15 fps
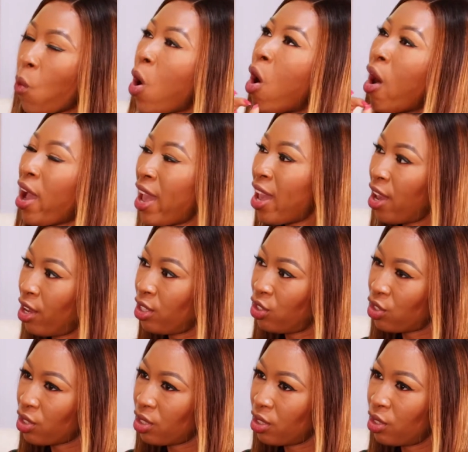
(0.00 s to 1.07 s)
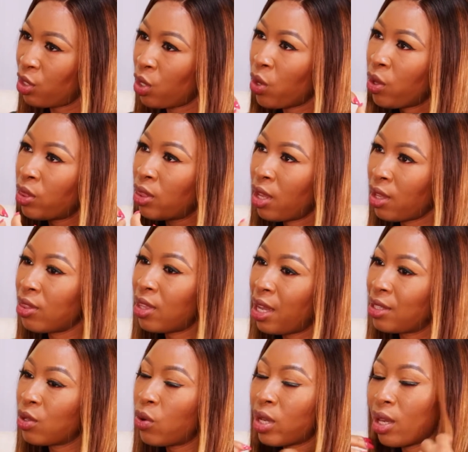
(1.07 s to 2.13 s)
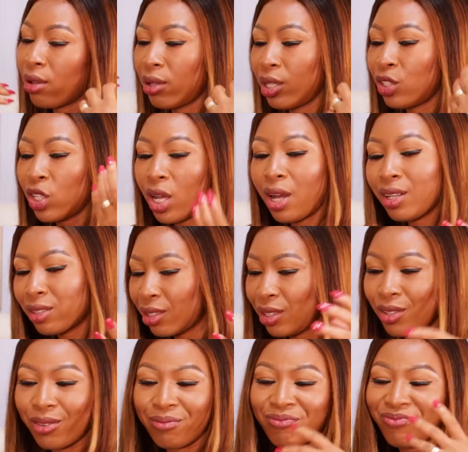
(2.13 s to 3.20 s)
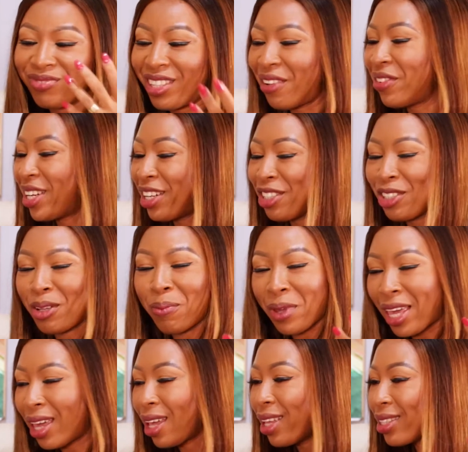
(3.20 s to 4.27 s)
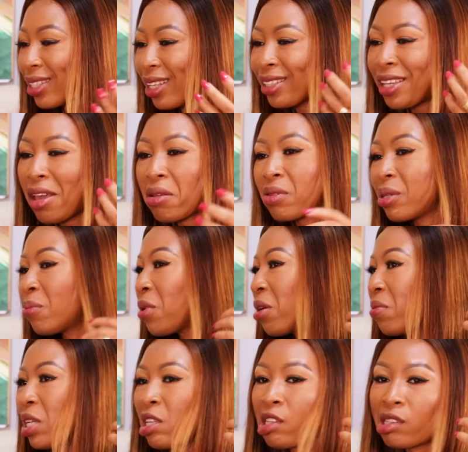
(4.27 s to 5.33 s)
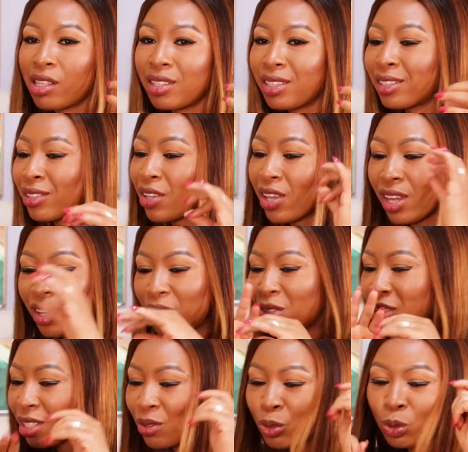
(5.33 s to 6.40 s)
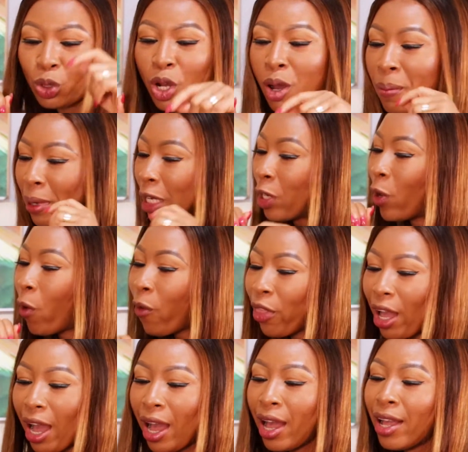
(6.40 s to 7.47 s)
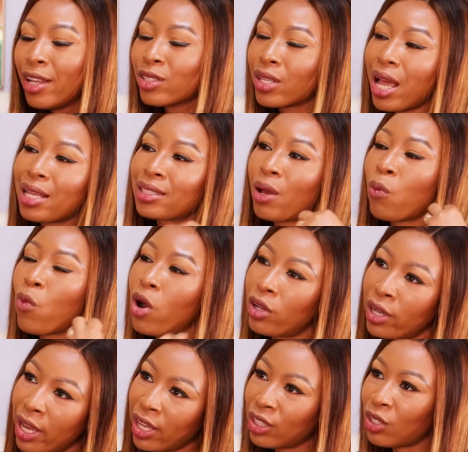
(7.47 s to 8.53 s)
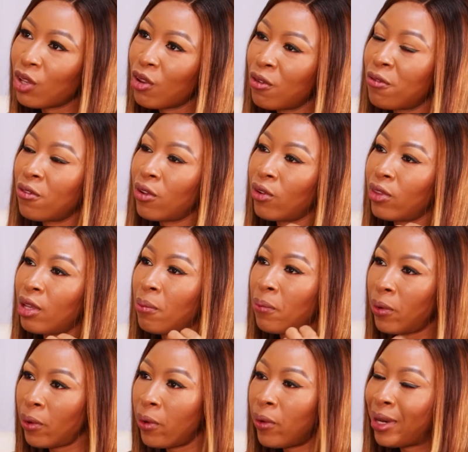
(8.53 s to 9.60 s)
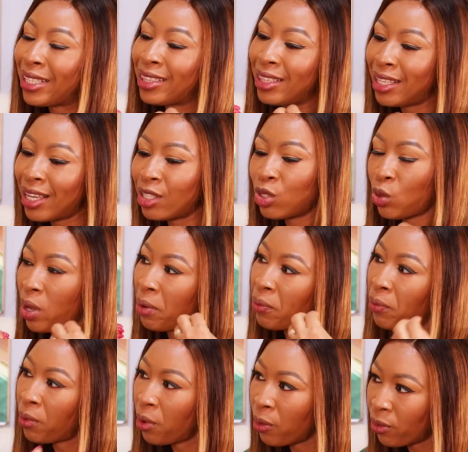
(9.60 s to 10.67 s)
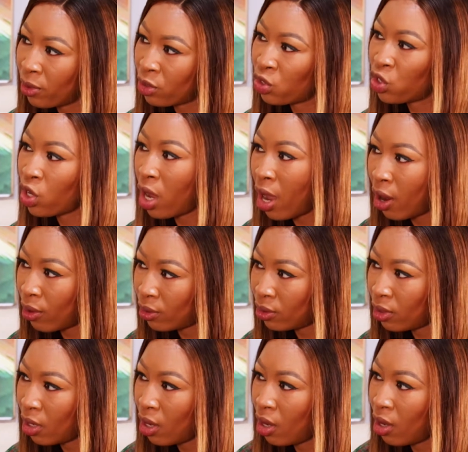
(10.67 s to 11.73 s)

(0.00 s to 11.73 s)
at what age do you think that a child, definitely there's some kids that get mommy singing using drum and all that. So as at what age do you feel that parents need to enroll the child